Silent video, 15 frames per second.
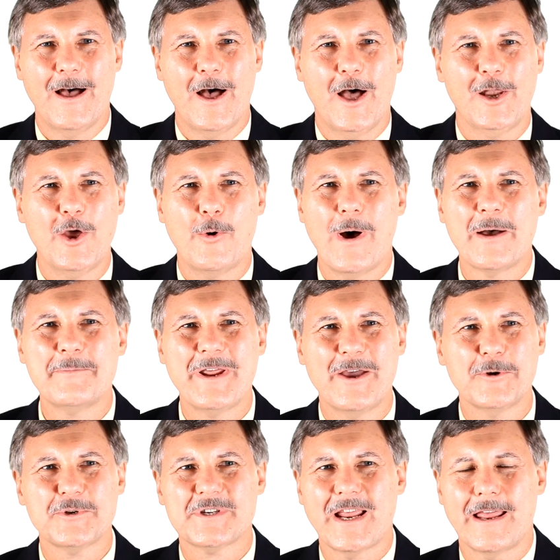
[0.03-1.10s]
Hello, I'm
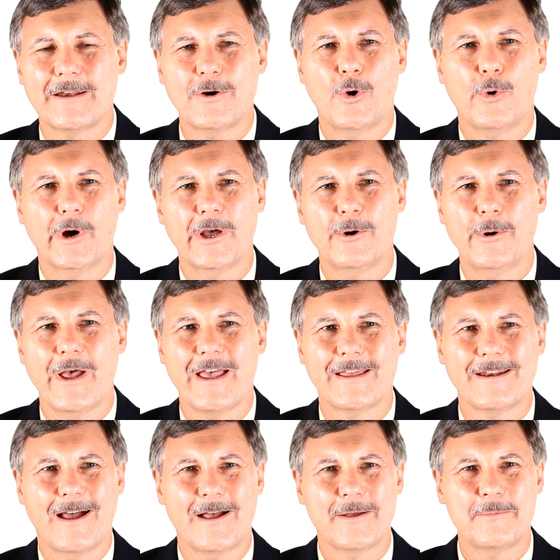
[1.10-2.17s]
Dale Stanton Hoyle,
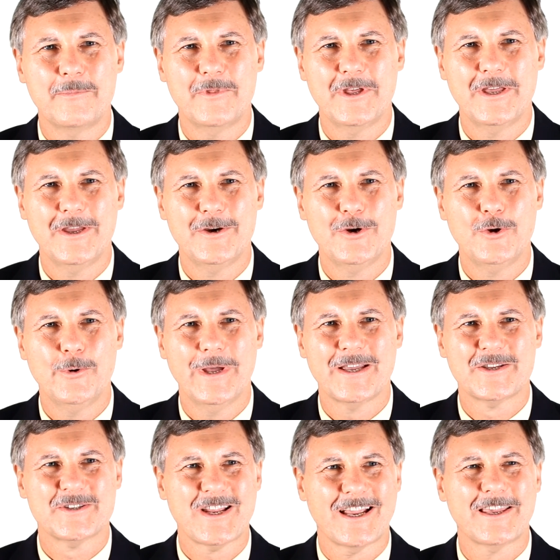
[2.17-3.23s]
and I'm the new
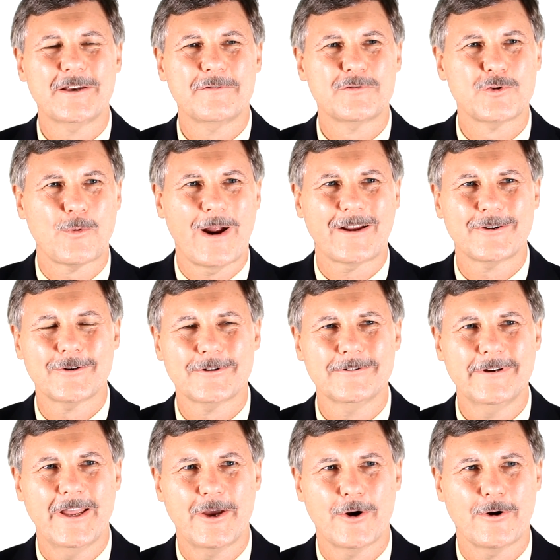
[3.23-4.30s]
Executive Director
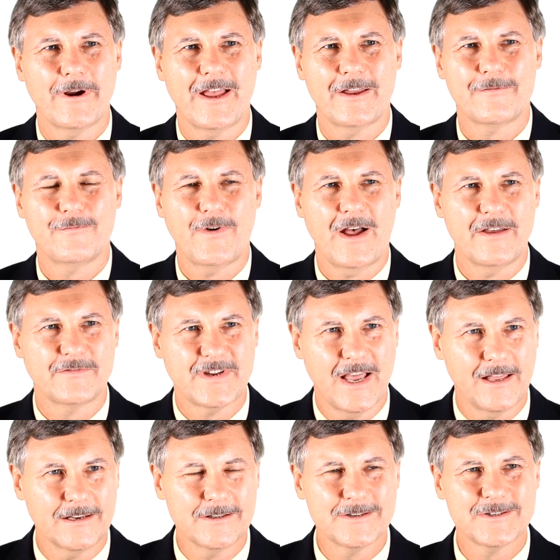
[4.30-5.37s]
here at Five
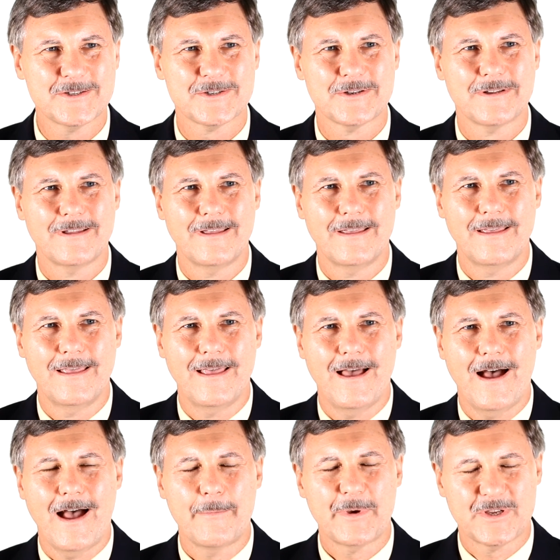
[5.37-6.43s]
Talents.
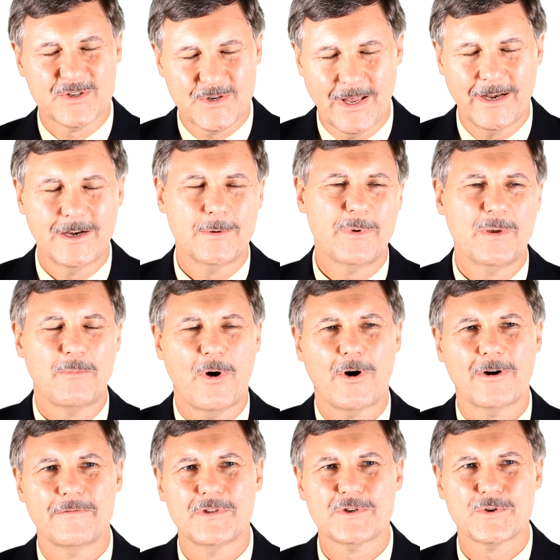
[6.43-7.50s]
I'm excited to be
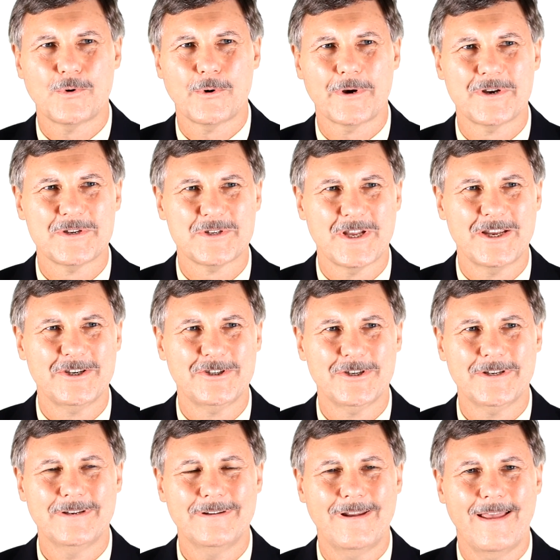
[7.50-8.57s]
part of this
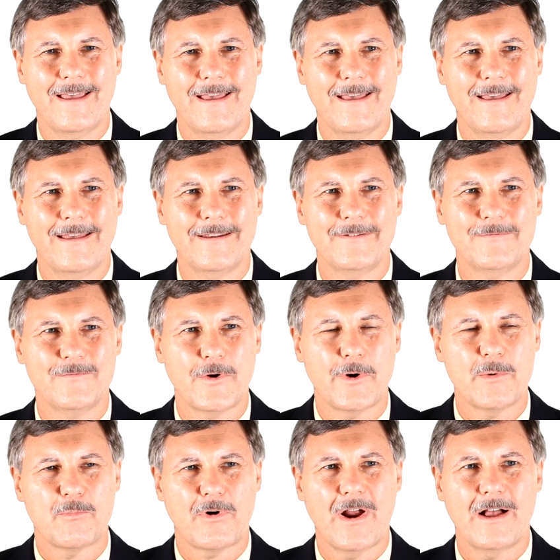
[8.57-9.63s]
organization and
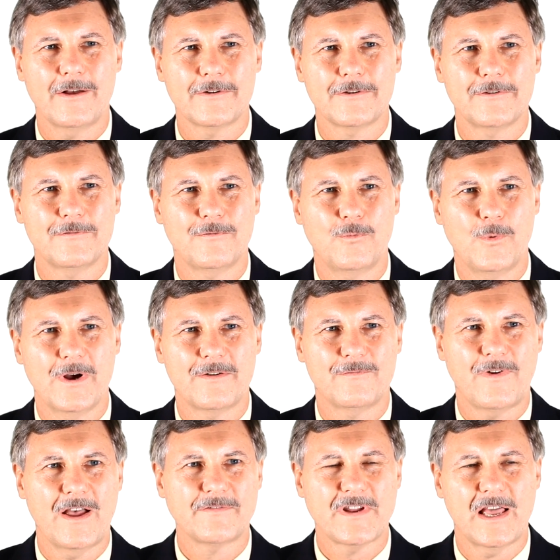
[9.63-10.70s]
very proud of what
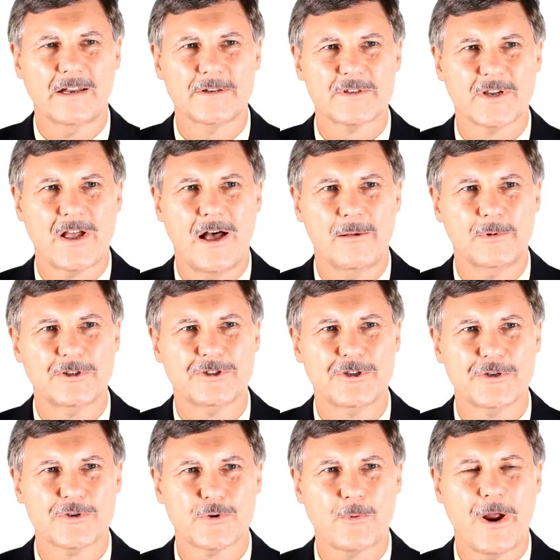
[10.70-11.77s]
Five Talents
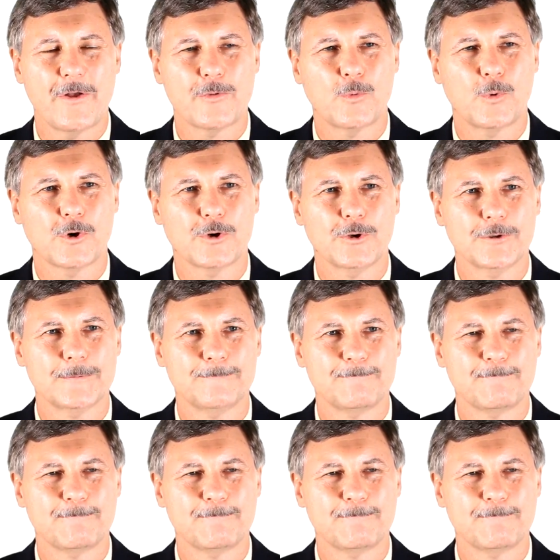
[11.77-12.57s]
accomplishes around the world.